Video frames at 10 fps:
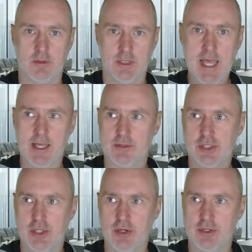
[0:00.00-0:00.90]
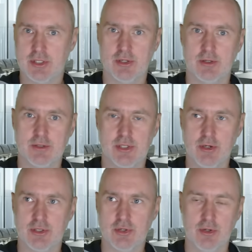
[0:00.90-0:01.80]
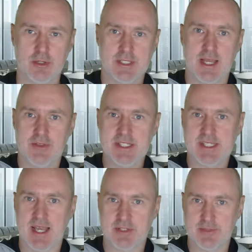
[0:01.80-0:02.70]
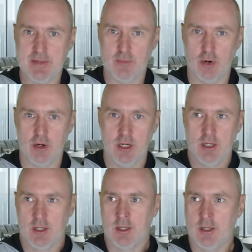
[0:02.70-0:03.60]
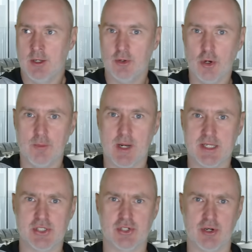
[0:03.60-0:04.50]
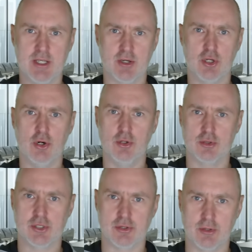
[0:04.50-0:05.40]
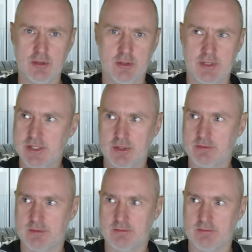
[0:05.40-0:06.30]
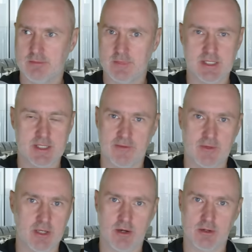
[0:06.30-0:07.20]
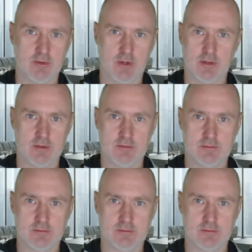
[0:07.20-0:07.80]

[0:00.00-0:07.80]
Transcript: Yeah, church organs. Now this sounds a bit more up my street and cultural. This definitely can't go wrong.